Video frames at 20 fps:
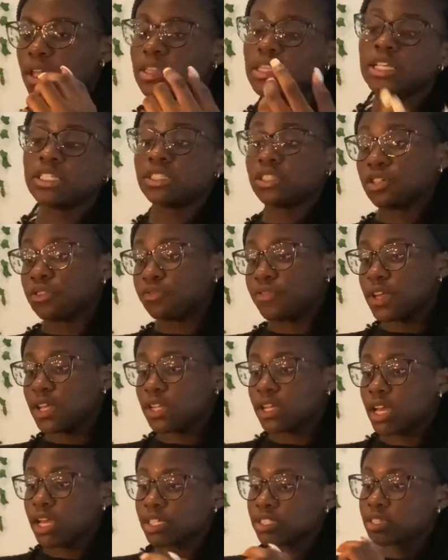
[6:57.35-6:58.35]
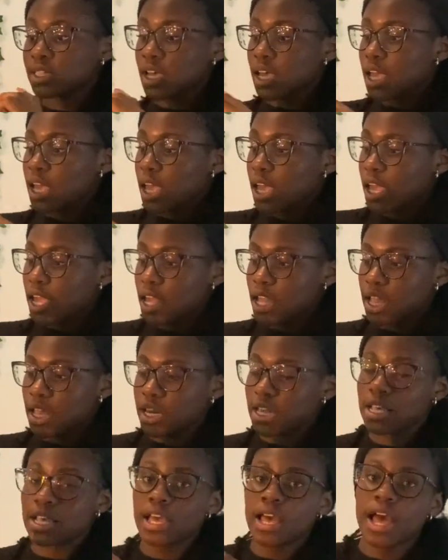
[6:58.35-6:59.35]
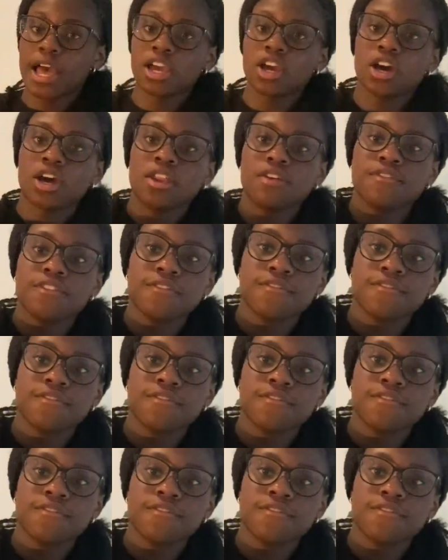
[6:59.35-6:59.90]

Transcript: they still fit nice. And I got it for